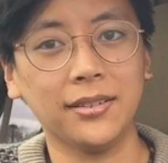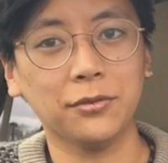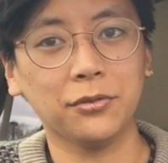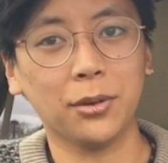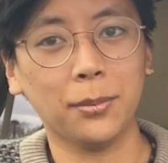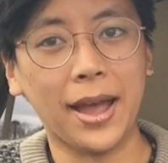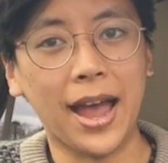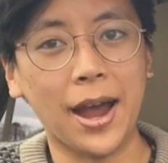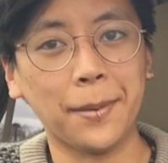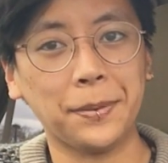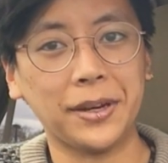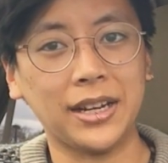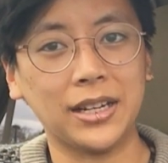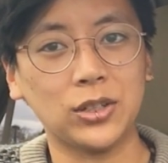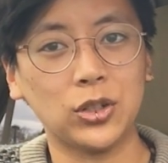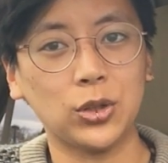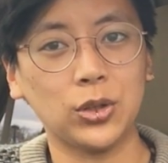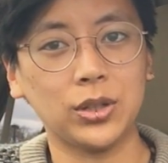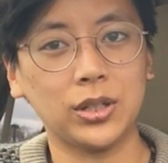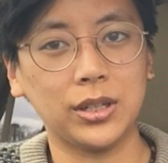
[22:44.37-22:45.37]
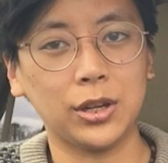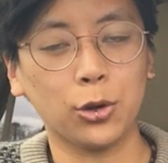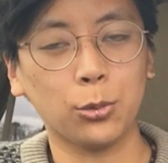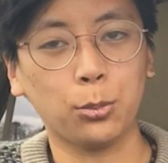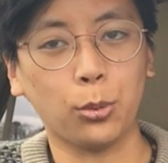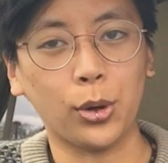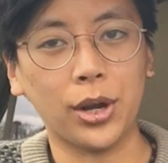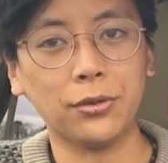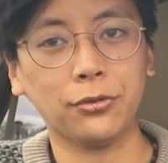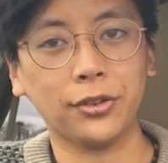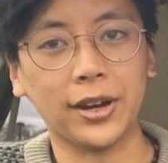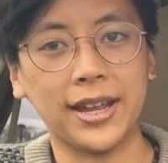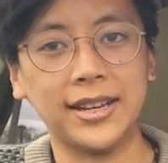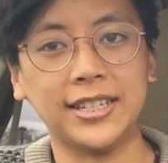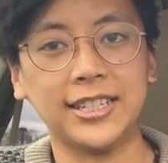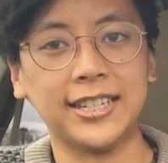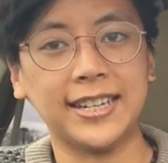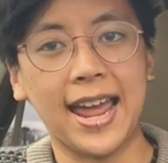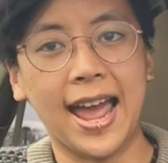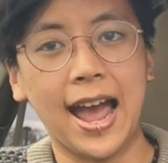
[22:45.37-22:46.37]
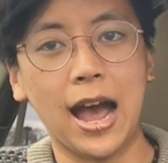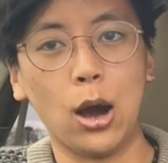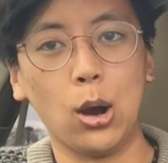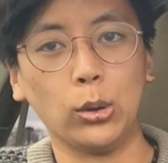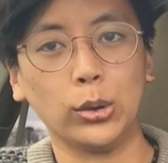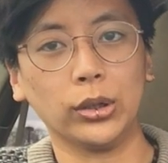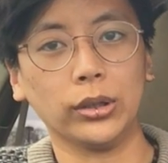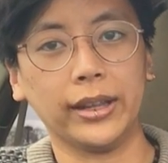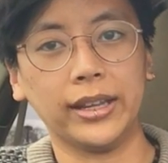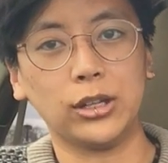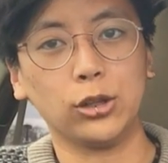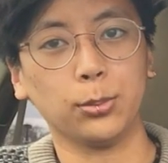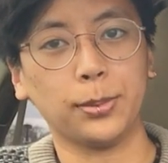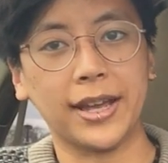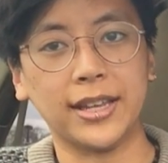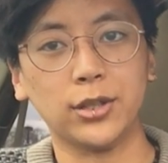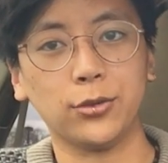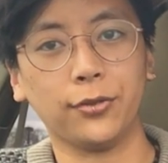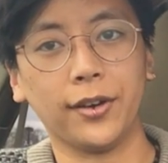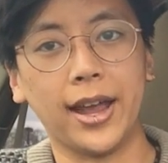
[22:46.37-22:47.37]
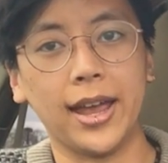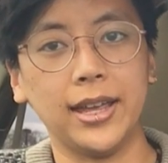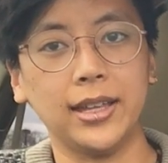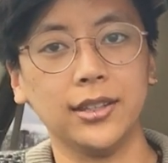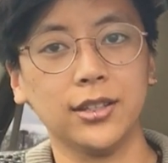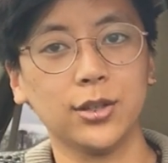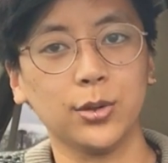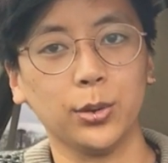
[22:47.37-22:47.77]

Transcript: from happening to your boyfriend now. You're, like, your best friend.